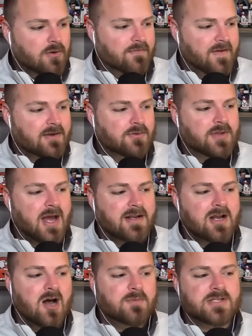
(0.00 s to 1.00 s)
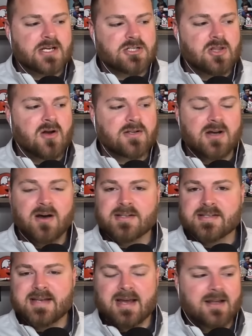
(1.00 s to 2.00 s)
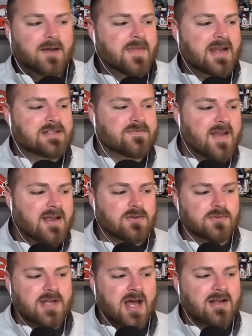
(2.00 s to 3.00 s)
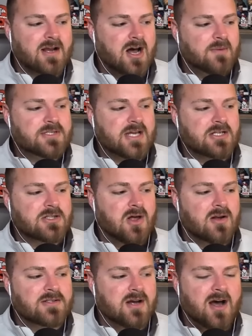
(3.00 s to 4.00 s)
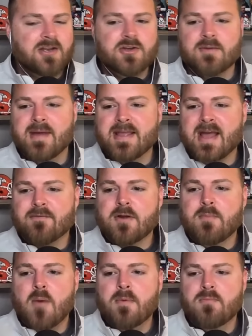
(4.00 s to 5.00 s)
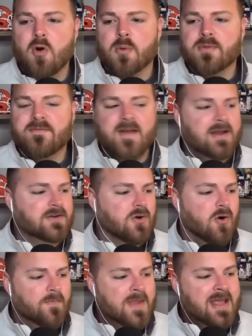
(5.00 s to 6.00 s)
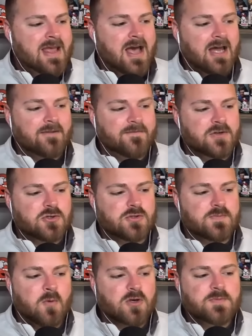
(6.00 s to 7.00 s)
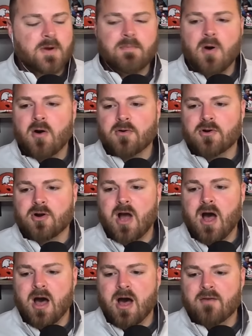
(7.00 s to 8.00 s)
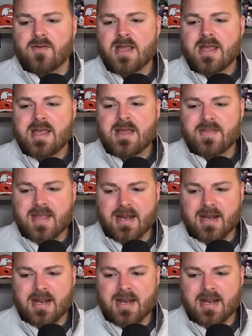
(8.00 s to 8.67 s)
to FanDuel.com/lockedon to sign up. That is FanDuel.com/lockedon. You can make every moment more with FanDuel, an official sportsbook partner of the